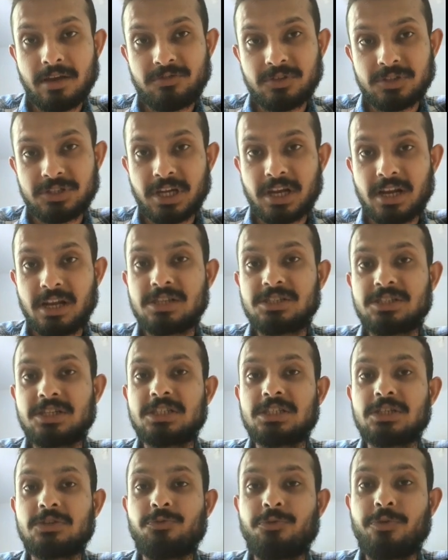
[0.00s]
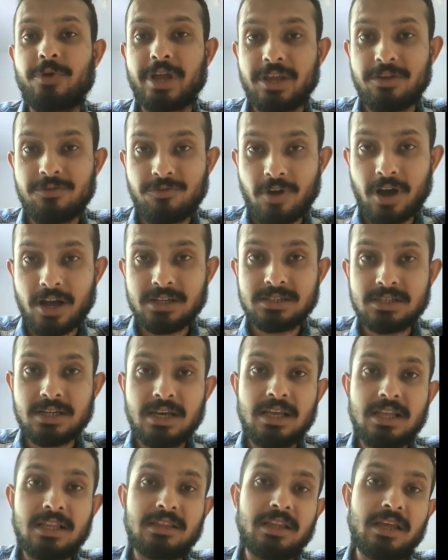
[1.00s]
if the channel is changing very fast,
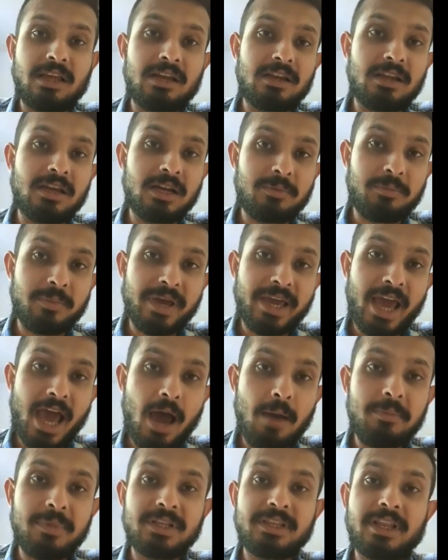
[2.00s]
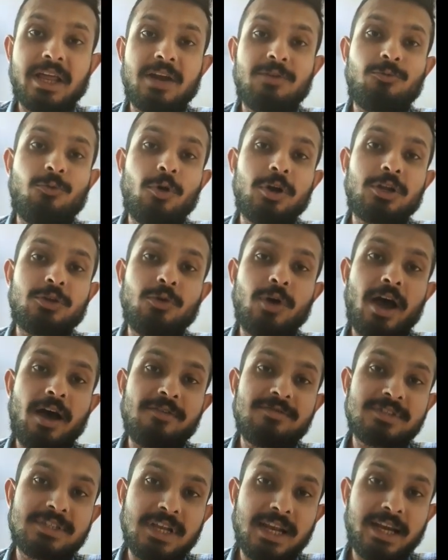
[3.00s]
then it may happen that what you
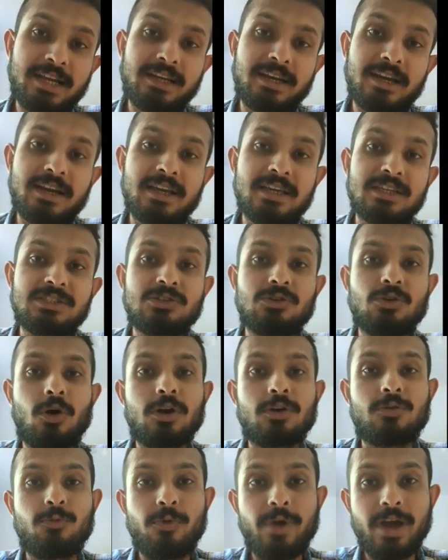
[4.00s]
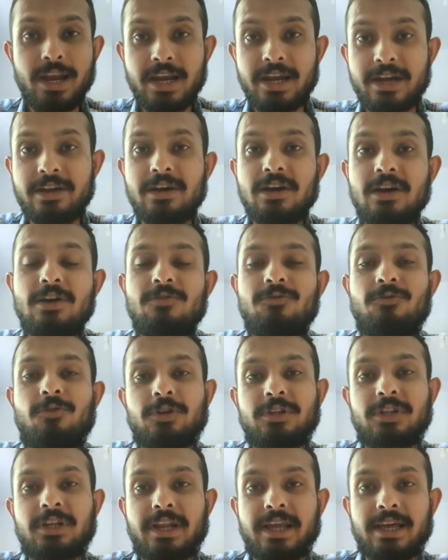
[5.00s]
have selected is not valid for
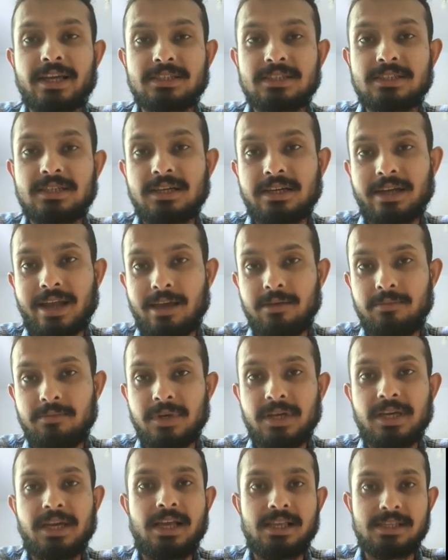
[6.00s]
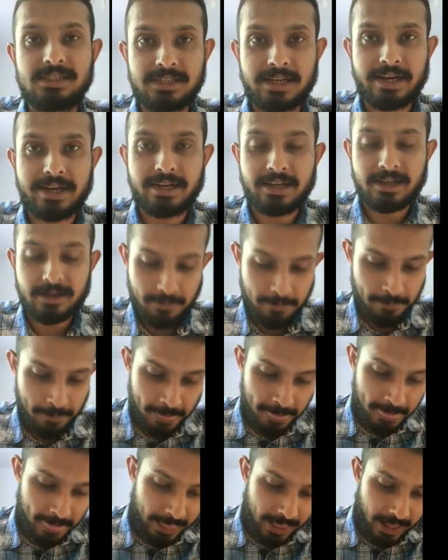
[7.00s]
the next time instant.
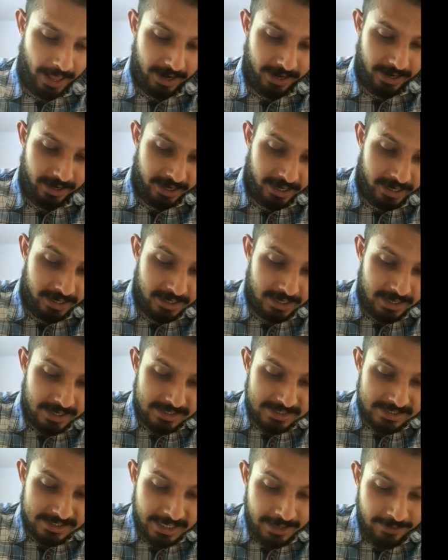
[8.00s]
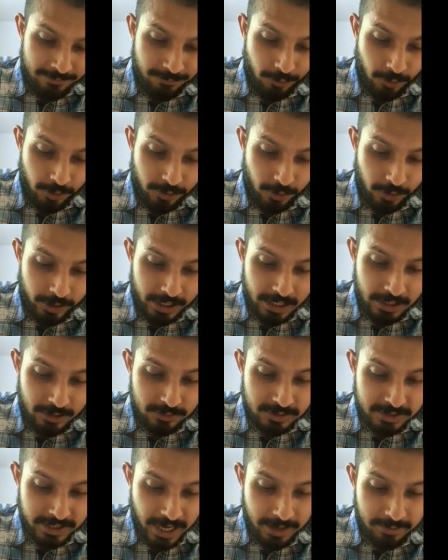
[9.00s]
And again, same for
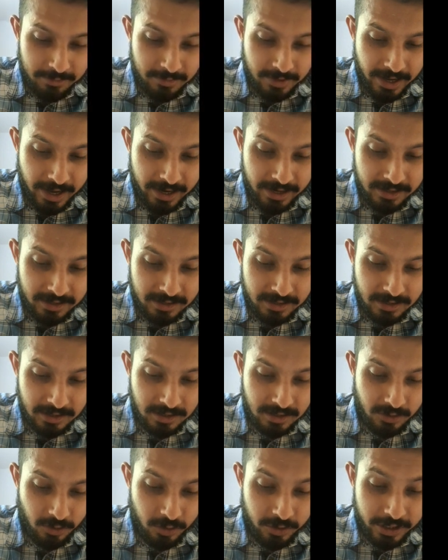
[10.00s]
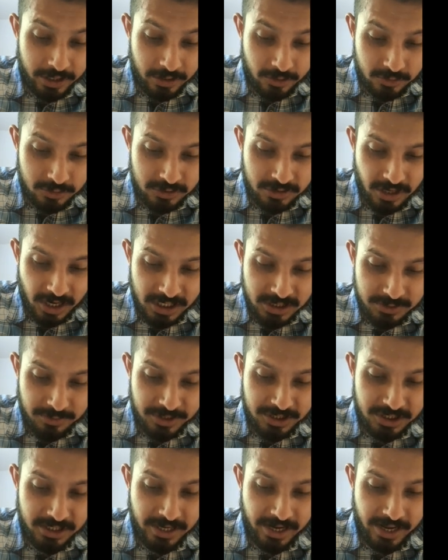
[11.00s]
continuous time and continuous
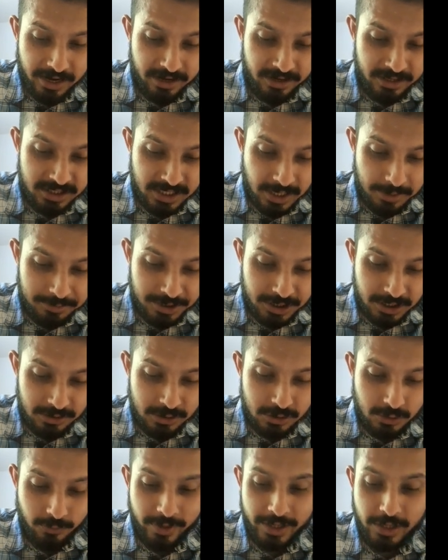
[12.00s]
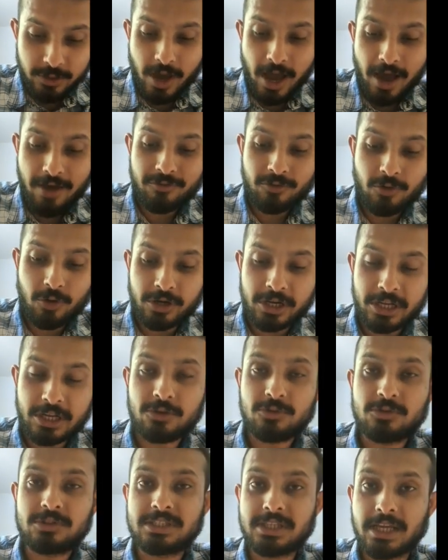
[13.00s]
transmission and reception. So when you have
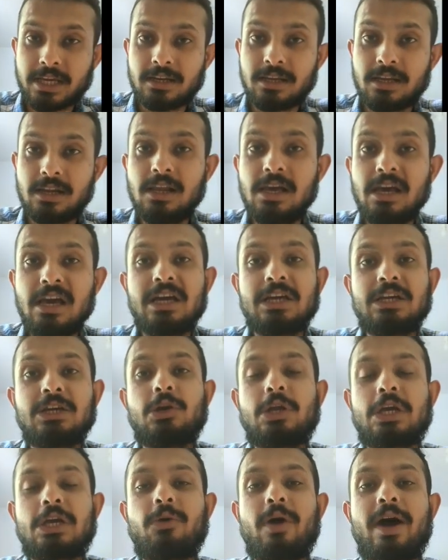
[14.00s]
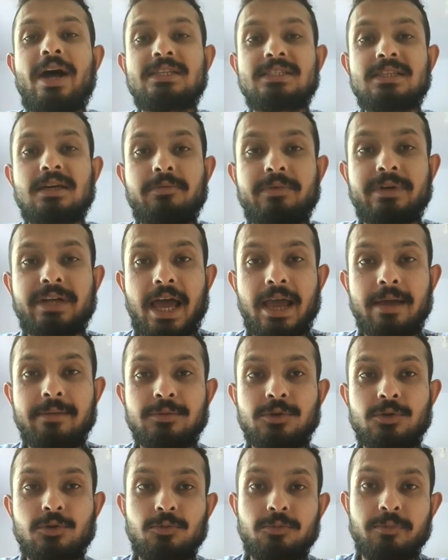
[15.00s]
continuous signal, you require some
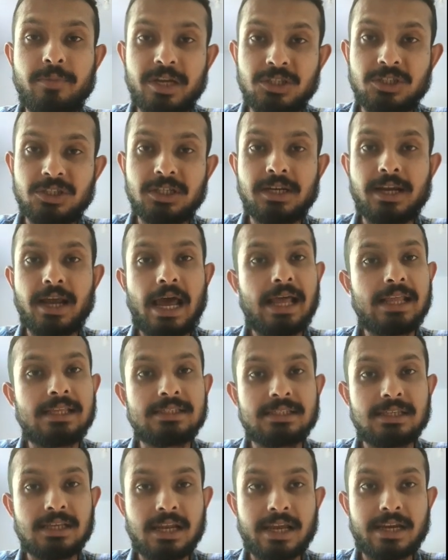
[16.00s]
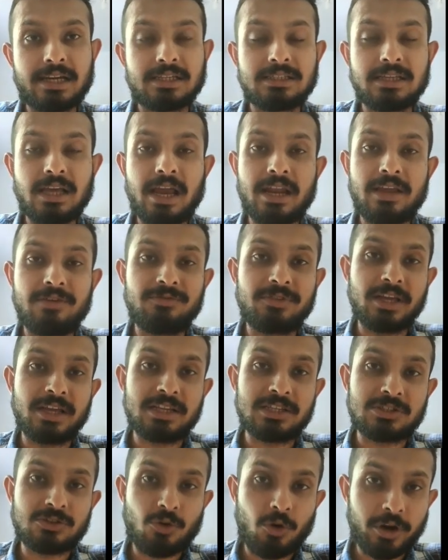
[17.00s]
time to measure and select. And if there
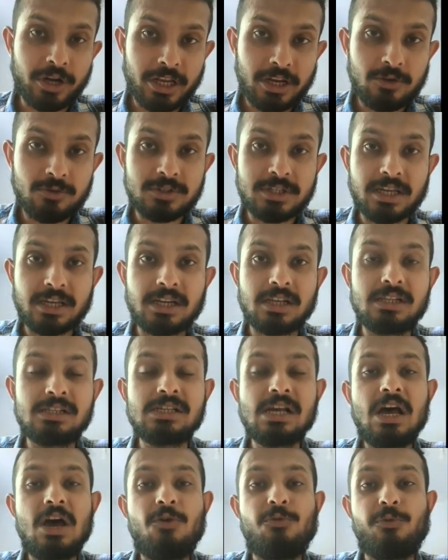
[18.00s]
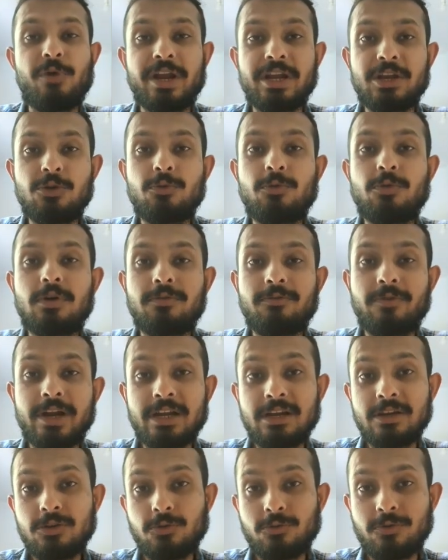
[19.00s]
is continuous signal, when you
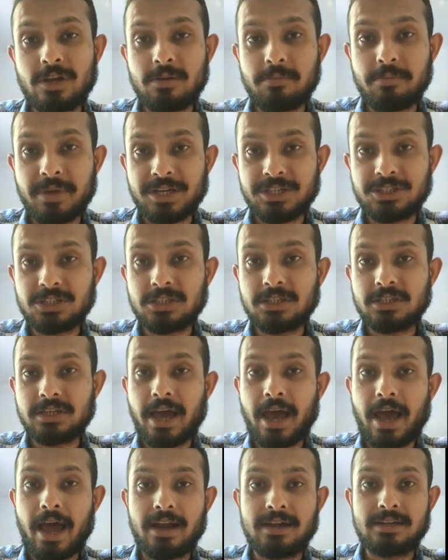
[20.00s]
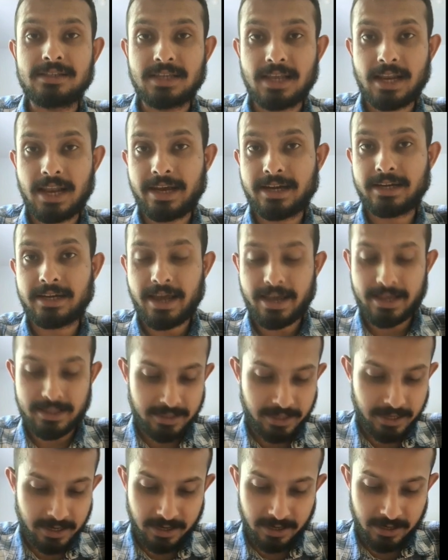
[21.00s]
will measure and select,
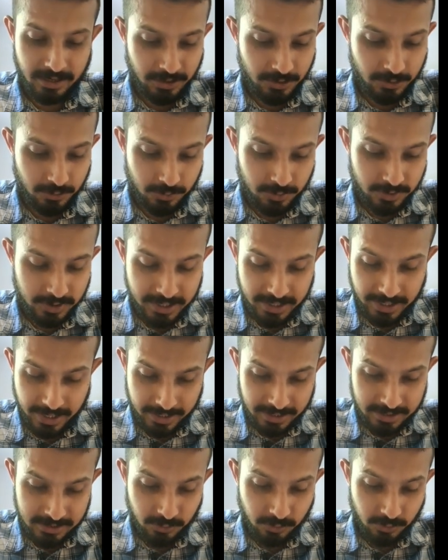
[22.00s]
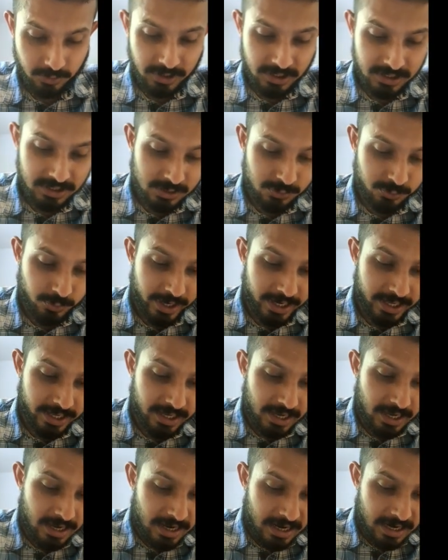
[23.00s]
and then you detect. So this is
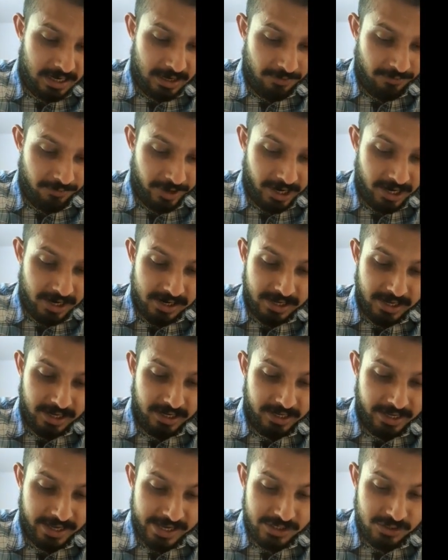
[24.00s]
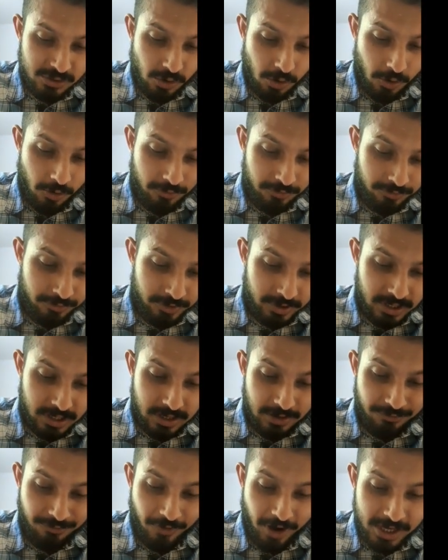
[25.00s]
very difficult in case of
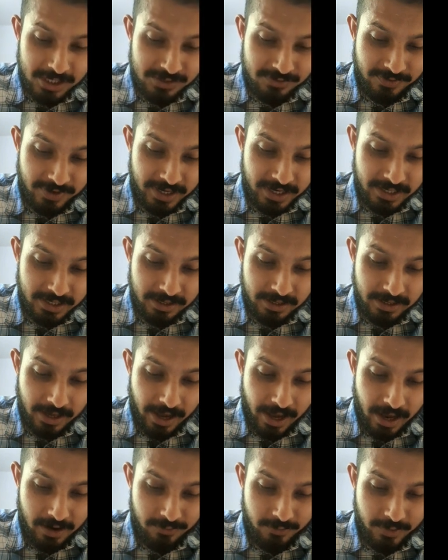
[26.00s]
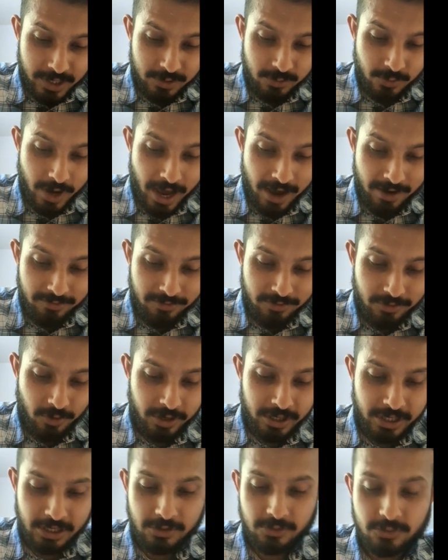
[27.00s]
fast fading and when you have
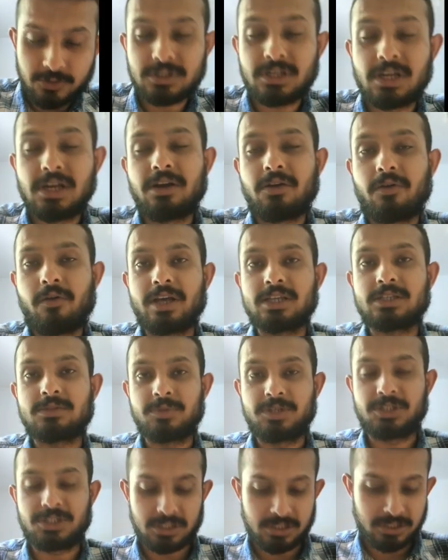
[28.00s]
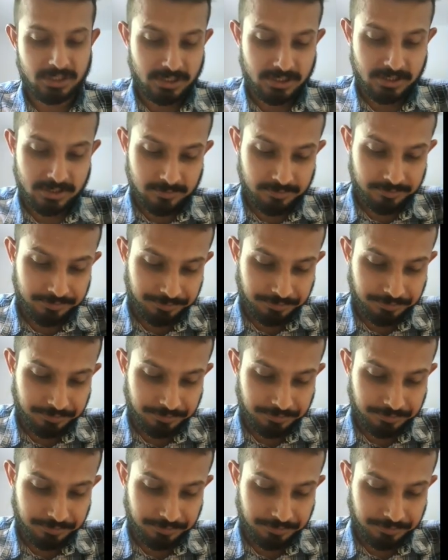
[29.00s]
continuous transmissions.